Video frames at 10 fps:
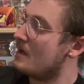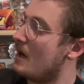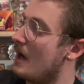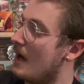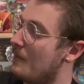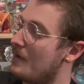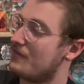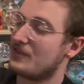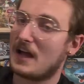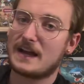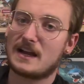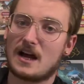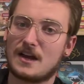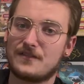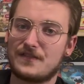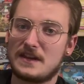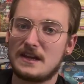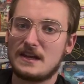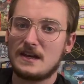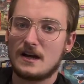Um, Flygon
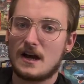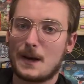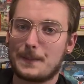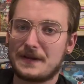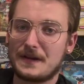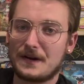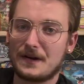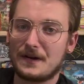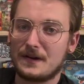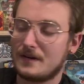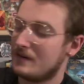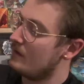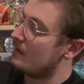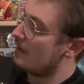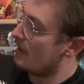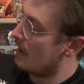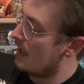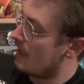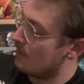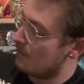V up here. Uh,